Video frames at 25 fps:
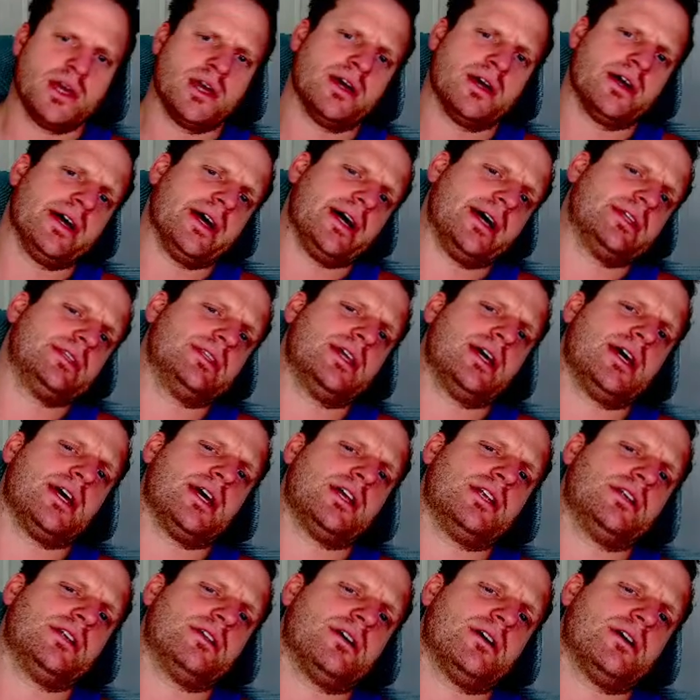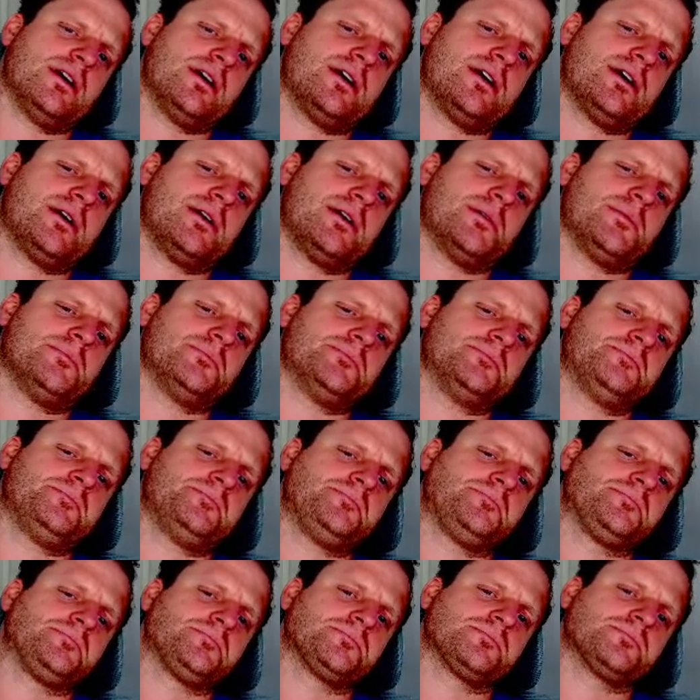And then
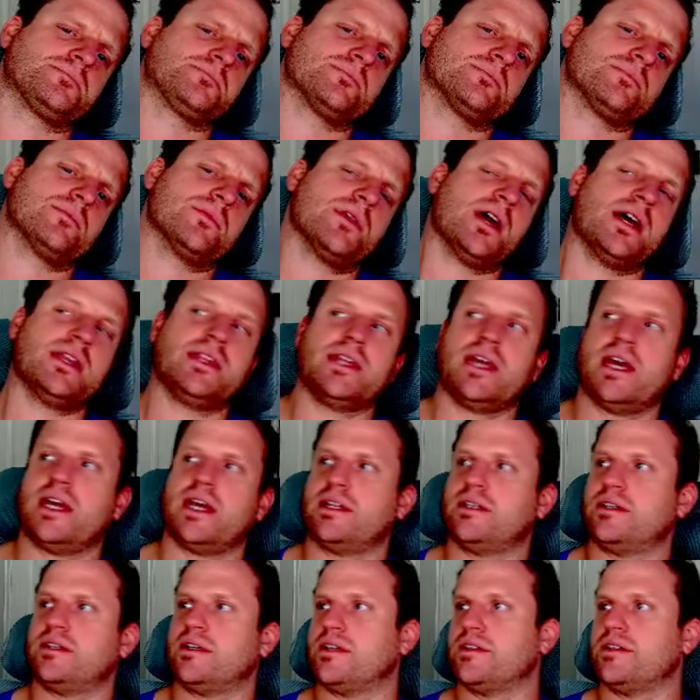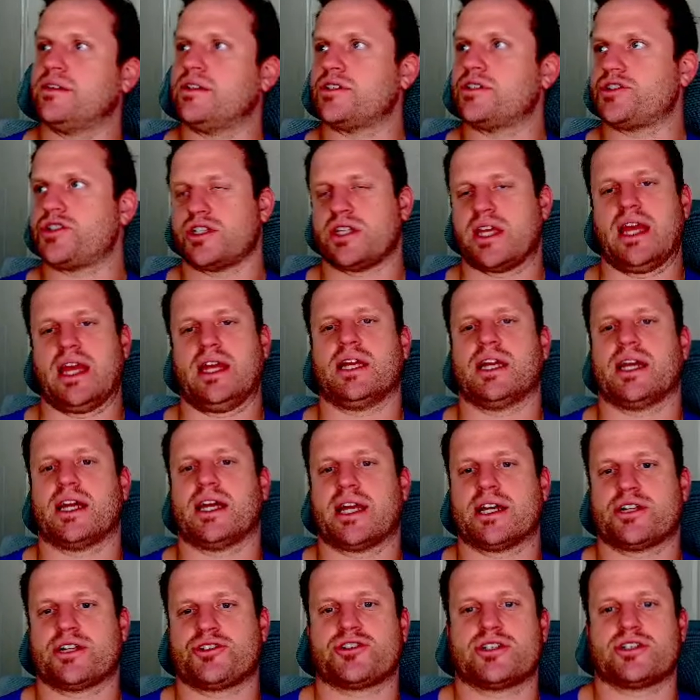there's just gaining an extra
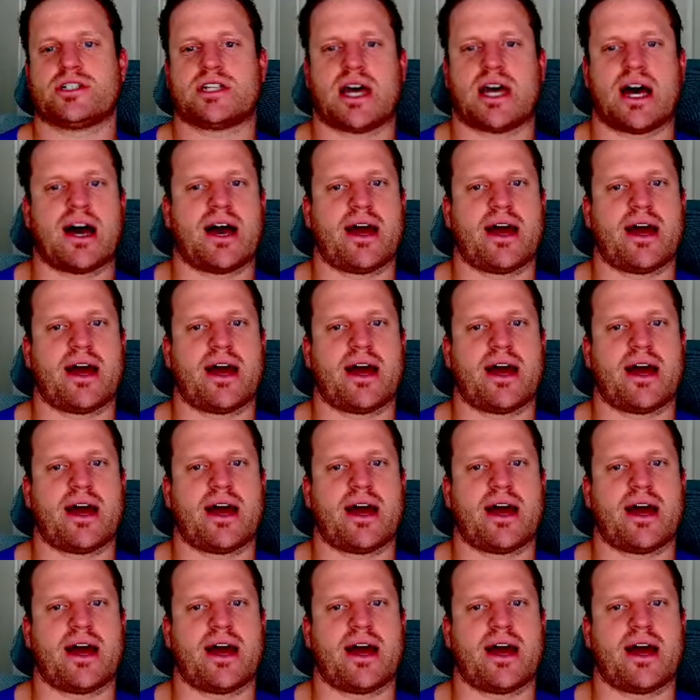die,